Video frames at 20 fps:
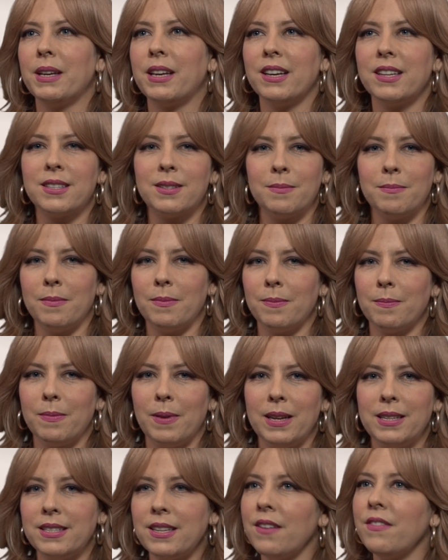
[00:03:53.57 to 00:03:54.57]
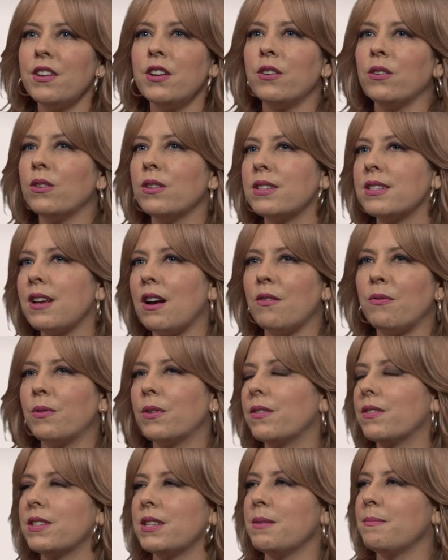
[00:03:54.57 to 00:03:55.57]
Because my seven year old self
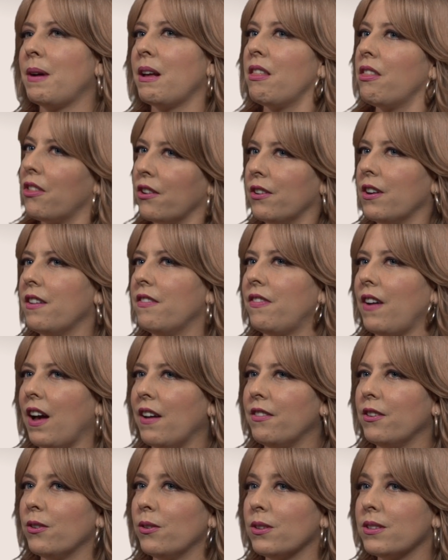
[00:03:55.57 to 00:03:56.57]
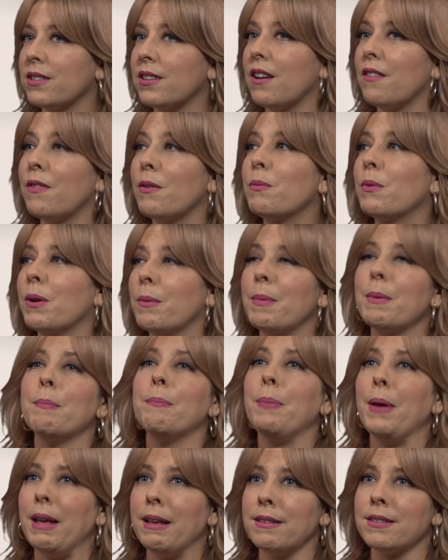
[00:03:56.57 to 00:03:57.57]
would have seen my 35 year old self and would have
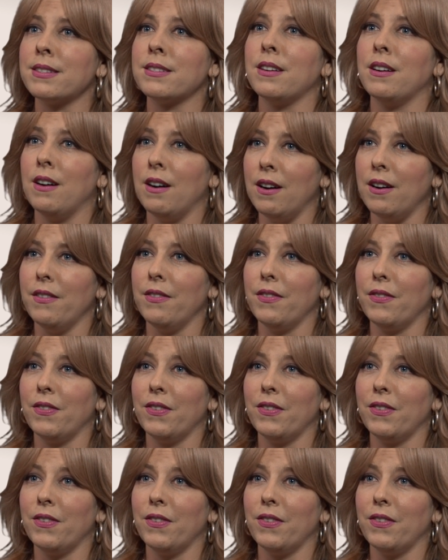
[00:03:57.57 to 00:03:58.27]
been pissed off,